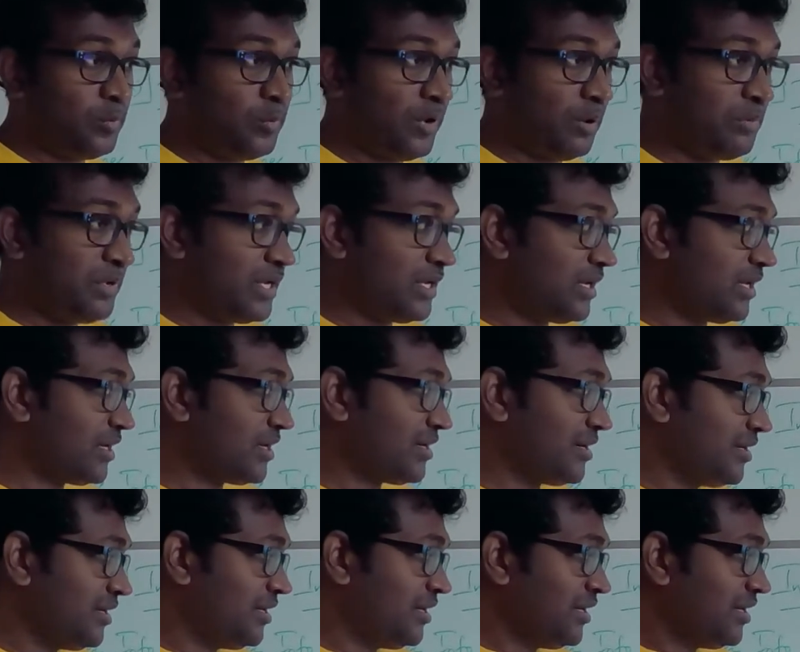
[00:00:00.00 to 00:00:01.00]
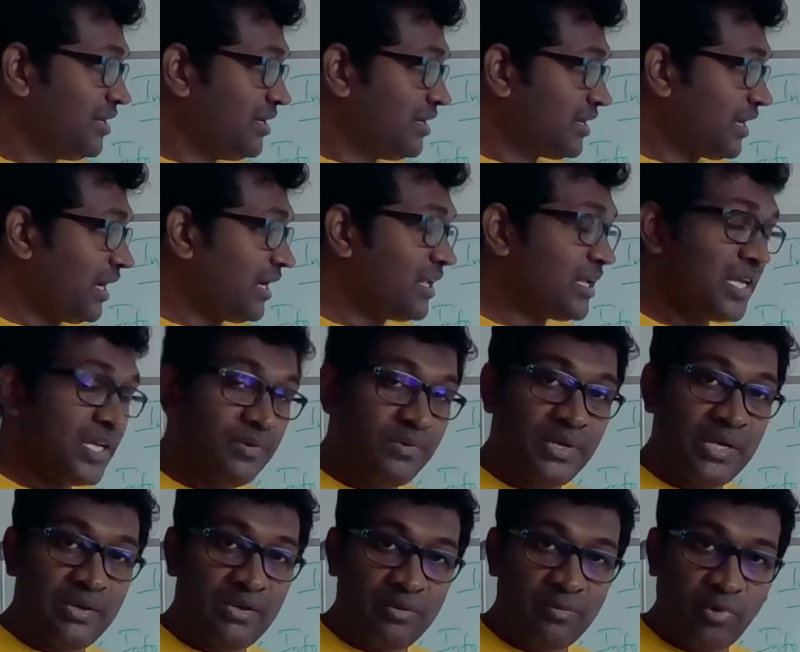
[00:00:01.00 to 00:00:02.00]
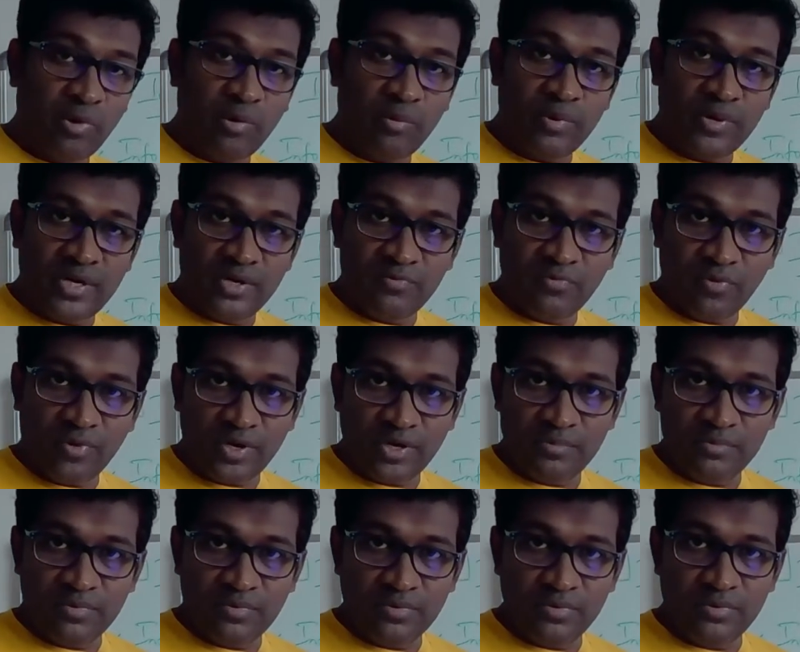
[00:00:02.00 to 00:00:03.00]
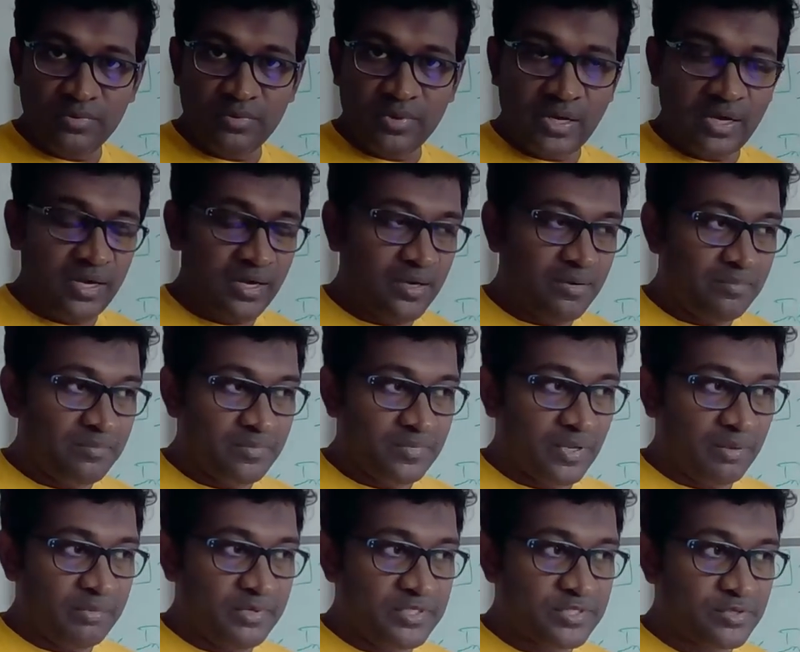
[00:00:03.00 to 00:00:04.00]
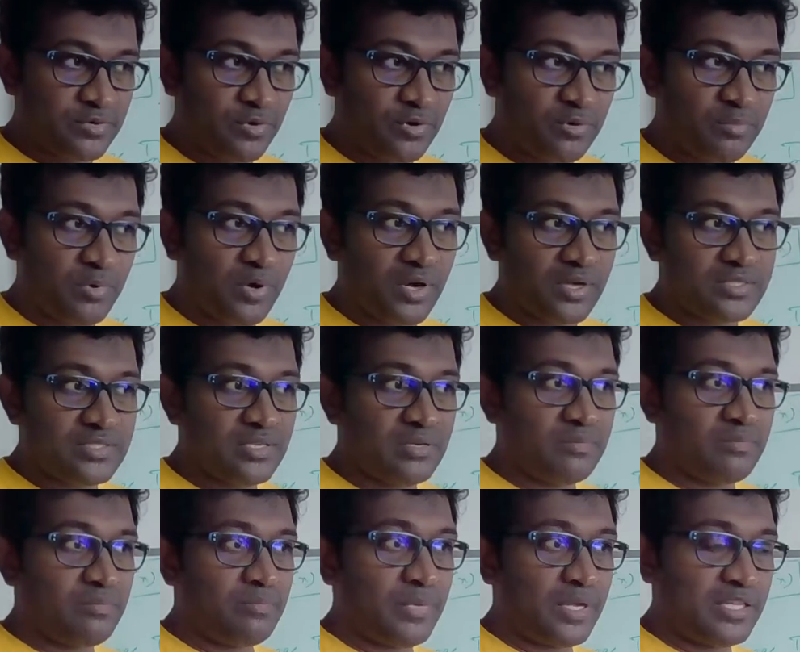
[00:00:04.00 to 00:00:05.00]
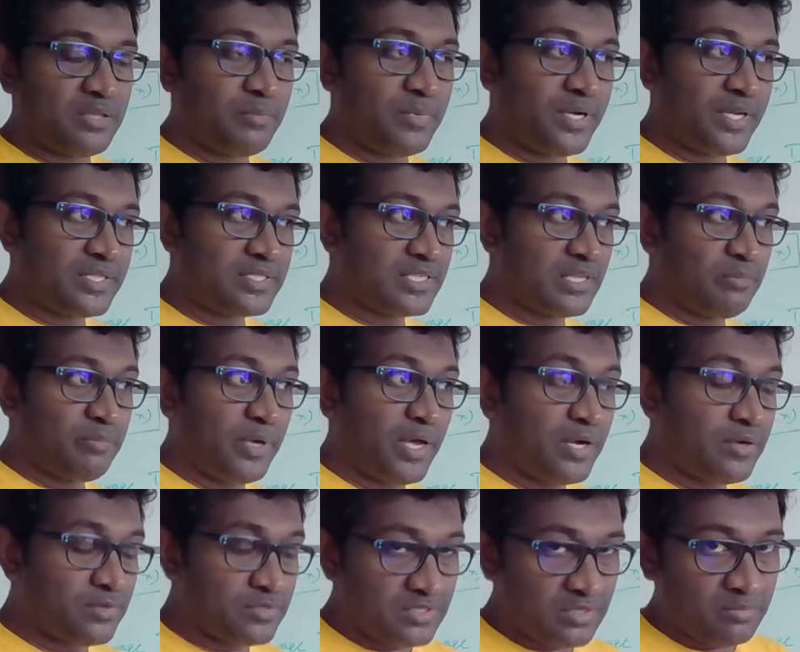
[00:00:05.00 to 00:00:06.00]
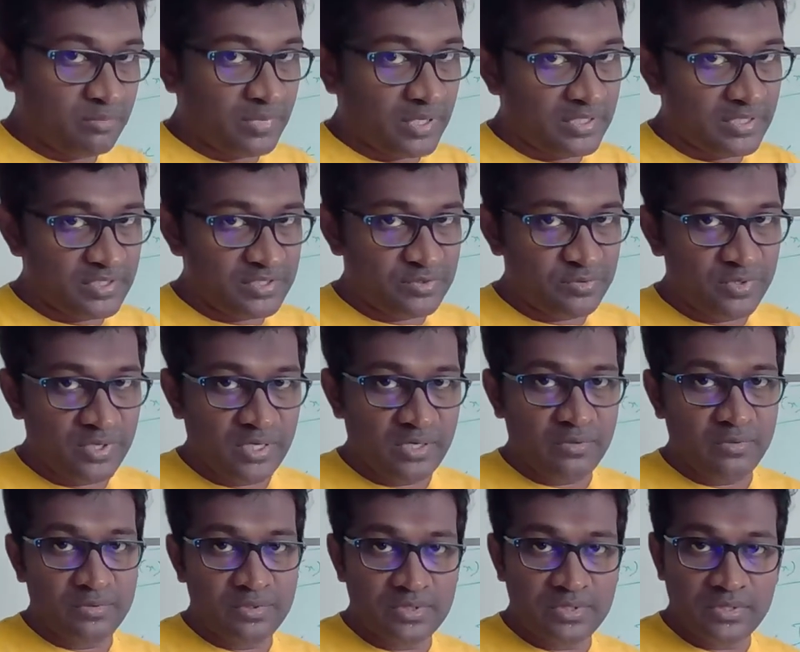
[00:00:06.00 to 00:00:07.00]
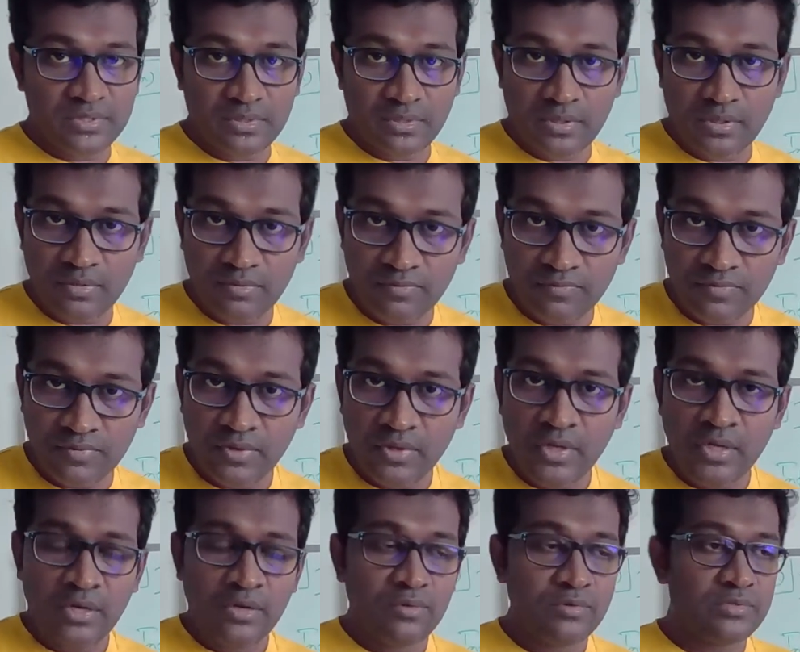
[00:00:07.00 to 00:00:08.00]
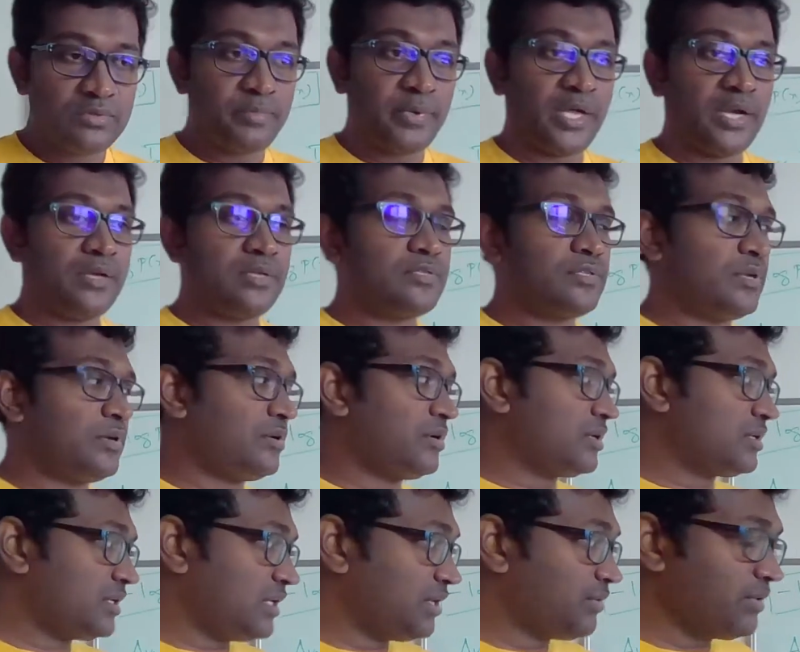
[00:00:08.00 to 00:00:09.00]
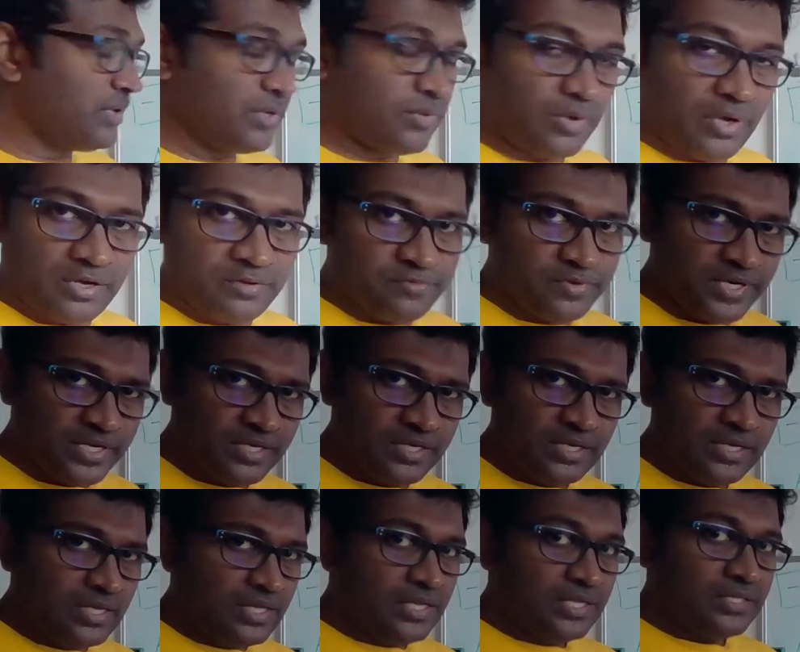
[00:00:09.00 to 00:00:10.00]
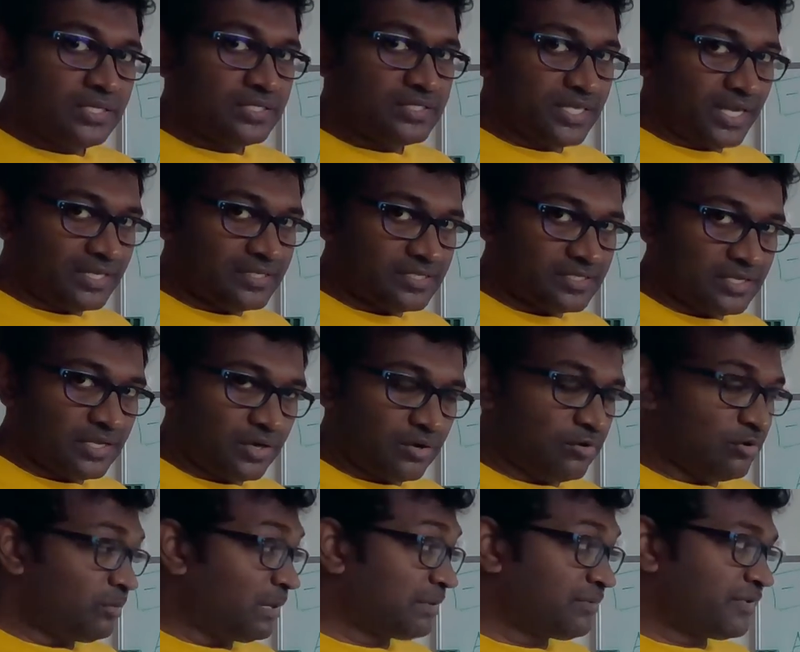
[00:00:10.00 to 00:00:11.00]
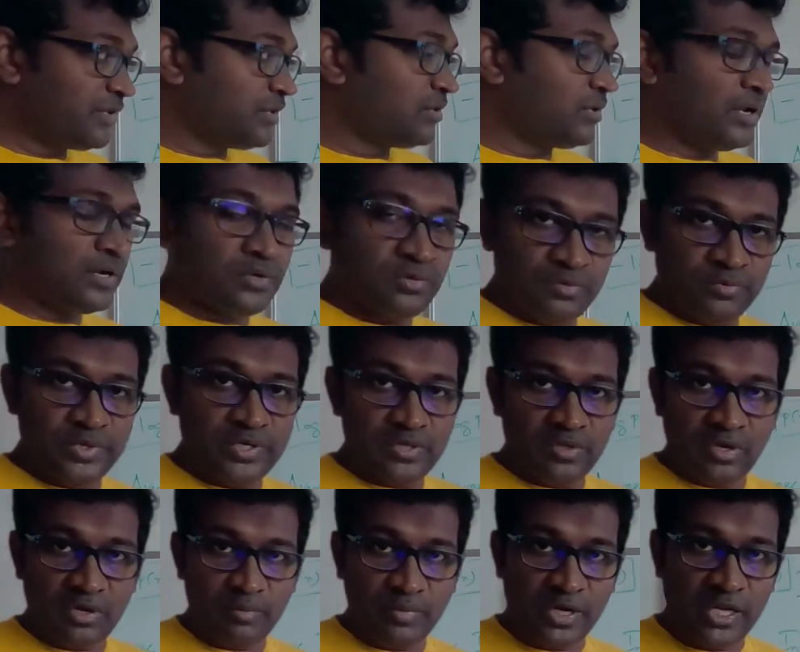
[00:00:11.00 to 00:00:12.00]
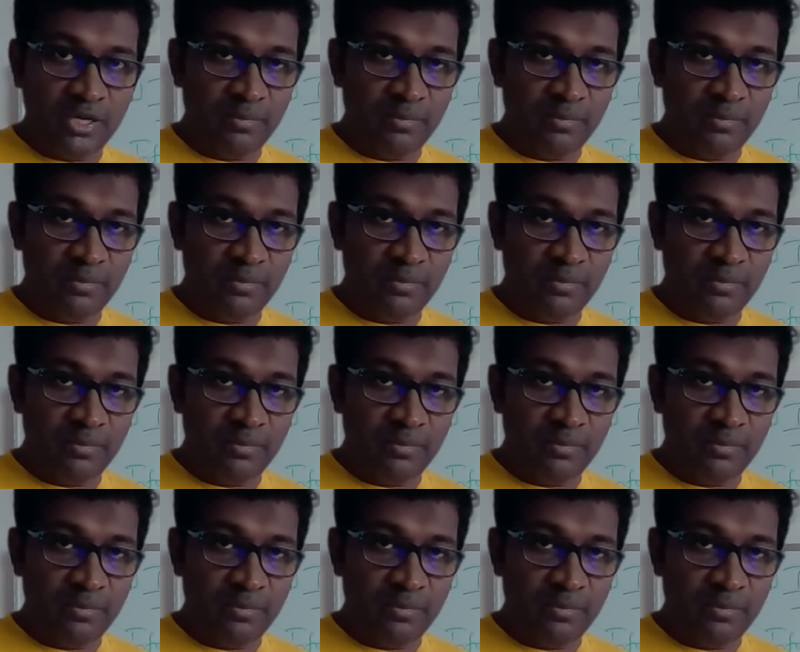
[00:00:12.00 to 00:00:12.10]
I mean, like, can I give equal probability for him to, I mean, score marks in mathematics compared to some other student whose parents are not equally qualified? The chances are low. But we do not do it normally.